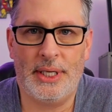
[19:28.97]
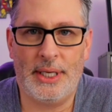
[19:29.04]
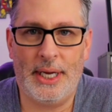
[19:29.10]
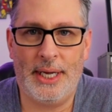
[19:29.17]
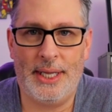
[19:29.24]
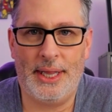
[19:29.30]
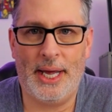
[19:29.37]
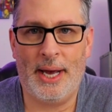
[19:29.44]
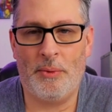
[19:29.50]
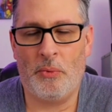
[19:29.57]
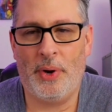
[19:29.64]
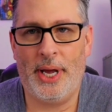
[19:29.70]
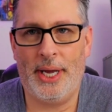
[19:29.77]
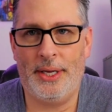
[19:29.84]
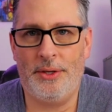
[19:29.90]
In
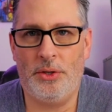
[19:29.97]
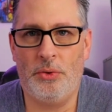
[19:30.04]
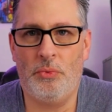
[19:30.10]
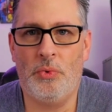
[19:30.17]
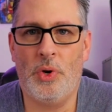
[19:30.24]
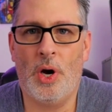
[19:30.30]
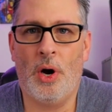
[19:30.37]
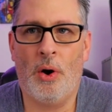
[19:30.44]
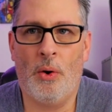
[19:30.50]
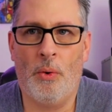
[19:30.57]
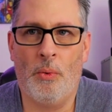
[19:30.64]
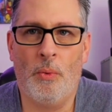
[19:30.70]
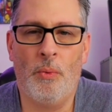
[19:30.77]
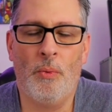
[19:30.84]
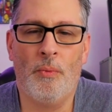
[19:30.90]
that way, you
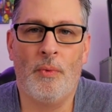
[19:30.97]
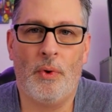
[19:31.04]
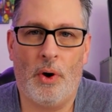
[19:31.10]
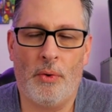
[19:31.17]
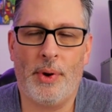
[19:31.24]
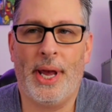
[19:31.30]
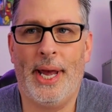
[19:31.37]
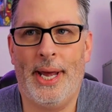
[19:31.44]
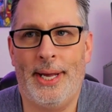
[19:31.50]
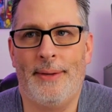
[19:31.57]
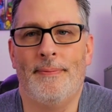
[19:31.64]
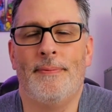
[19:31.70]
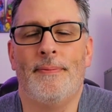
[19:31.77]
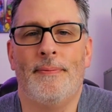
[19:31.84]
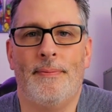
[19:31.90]
know,
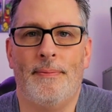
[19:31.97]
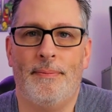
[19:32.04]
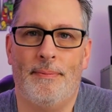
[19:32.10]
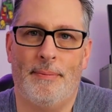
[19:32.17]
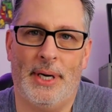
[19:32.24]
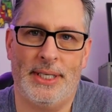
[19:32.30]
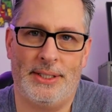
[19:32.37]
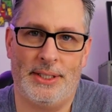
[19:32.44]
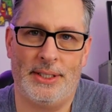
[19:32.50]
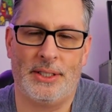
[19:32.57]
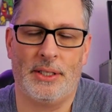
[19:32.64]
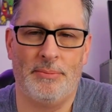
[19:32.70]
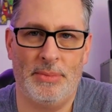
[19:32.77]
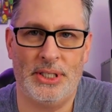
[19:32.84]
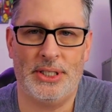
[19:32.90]
okay, my
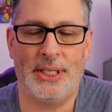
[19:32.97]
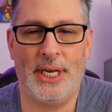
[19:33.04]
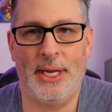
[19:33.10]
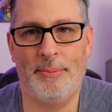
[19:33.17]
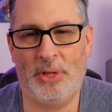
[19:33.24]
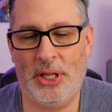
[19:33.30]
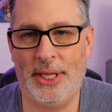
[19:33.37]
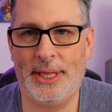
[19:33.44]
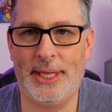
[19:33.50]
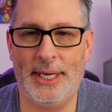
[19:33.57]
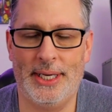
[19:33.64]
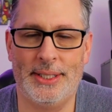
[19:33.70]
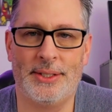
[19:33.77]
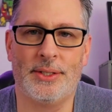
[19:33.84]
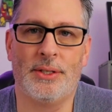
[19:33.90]
system is stable
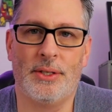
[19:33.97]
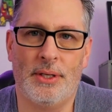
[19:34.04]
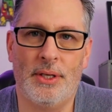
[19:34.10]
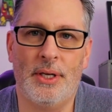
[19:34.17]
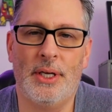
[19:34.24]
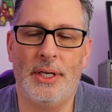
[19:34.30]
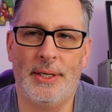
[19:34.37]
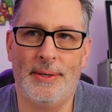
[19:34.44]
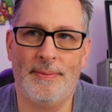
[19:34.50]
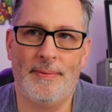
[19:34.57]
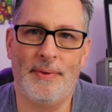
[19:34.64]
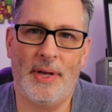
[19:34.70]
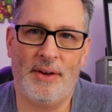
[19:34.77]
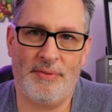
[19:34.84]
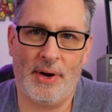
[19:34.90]
at this.
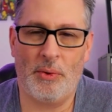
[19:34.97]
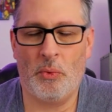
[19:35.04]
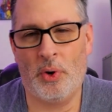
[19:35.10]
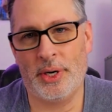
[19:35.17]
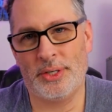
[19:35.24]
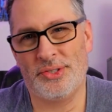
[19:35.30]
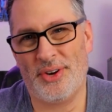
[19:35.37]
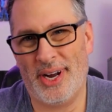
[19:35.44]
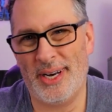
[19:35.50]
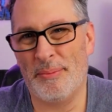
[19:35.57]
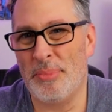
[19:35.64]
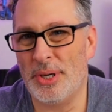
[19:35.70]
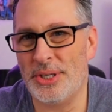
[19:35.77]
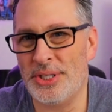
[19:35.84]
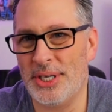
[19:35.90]
If I want to
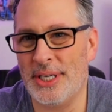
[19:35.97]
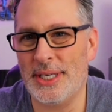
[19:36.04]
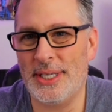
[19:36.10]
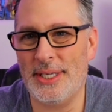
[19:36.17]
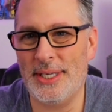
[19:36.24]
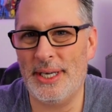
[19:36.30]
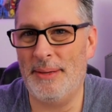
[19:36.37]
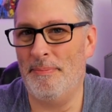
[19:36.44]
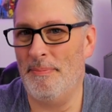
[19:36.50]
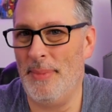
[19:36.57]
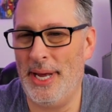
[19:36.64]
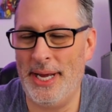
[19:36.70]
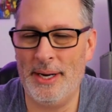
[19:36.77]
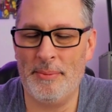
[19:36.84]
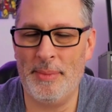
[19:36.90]
try to push it,
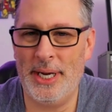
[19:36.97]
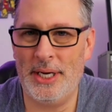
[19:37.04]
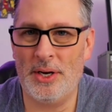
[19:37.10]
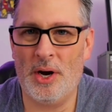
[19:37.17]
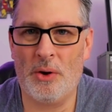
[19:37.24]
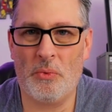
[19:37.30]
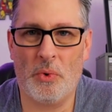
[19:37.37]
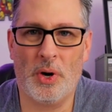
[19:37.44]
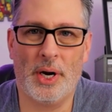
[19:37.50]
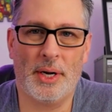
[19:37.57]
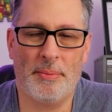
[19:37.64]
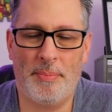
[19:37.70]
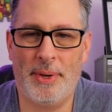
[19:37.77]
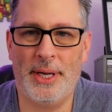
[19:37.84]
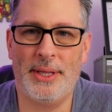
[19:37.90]
it may or may not
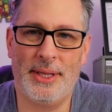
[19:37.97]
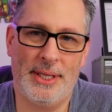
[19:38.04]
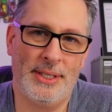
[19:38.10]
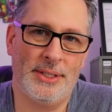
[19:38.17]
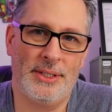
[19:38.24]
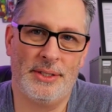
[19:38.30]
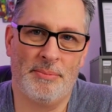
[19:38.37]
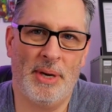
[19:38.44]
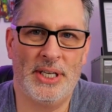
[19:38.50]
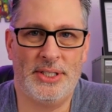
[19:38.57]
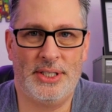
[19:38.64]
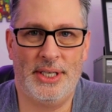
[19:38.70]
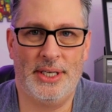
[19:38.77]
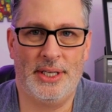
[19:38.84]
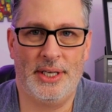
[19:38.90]
work, but this is
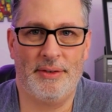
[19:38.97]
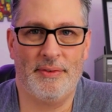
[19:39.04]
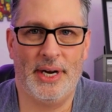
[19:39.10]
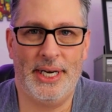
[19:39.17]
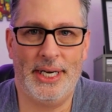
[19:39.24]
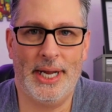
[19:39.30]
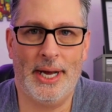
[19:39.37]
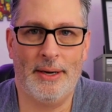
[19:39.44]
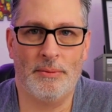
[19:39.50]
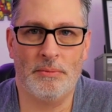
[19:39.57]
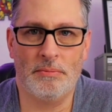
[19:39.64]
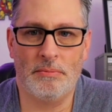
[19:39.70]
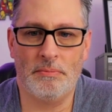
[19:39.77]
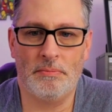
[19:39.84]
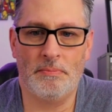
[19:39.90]
my ceiling right now.